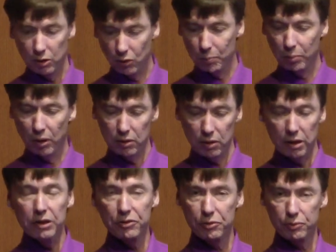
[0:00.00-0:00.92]
You know,
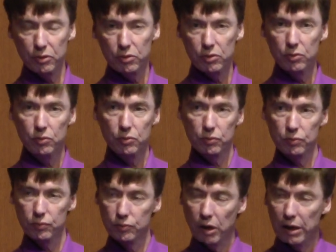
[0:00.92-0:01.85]
partly through
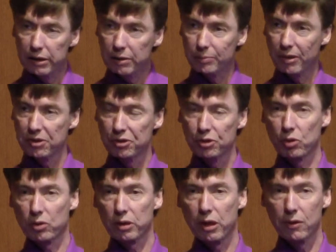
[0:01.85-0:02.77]
writing my
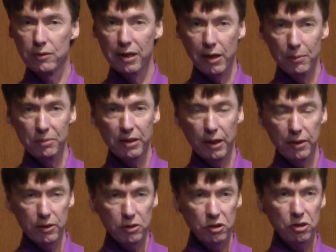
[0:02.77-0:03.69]
story out and helping
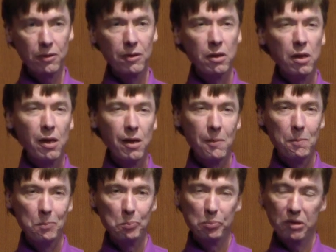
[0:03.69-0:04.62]
others,
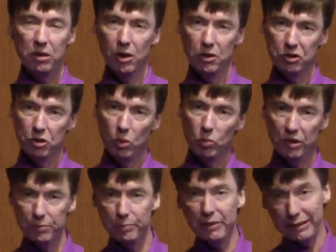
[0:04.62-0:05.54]
but also
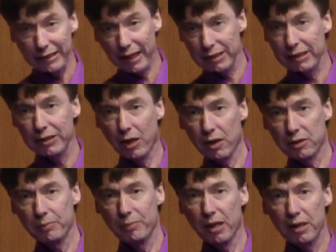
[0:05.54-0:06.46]
with me getting
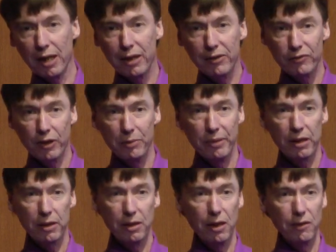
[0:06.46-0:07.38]
on in my life. I
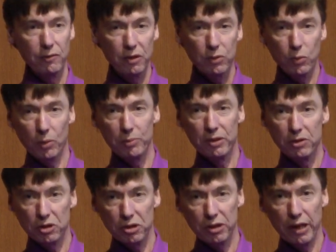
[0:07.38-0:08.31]
met a lovely
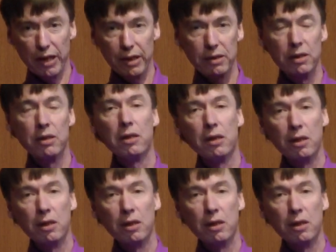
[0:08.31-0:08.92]
woman, Jeanette,